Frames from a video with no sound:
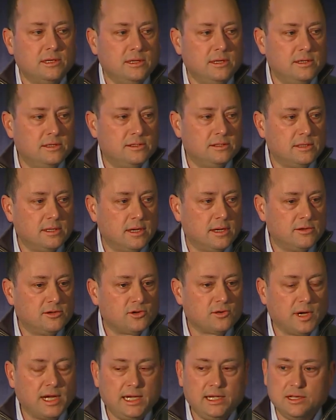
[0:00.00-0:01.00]
is
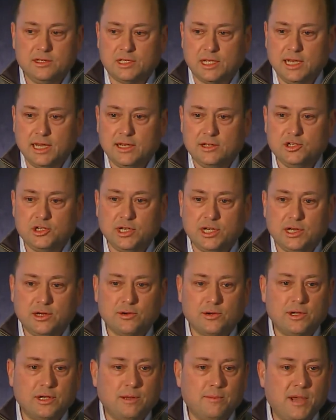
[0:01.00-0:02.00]
trained as an
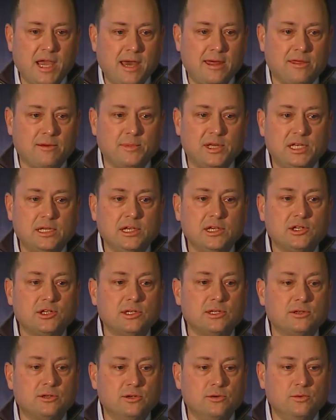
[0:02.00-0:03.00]
engineer and a
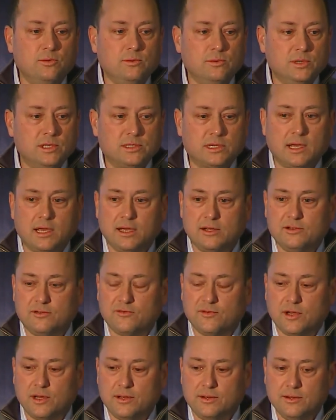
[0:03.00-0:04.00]
mathematician who was a hedge
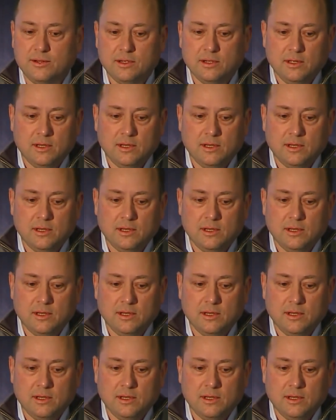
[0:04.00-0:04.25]
fund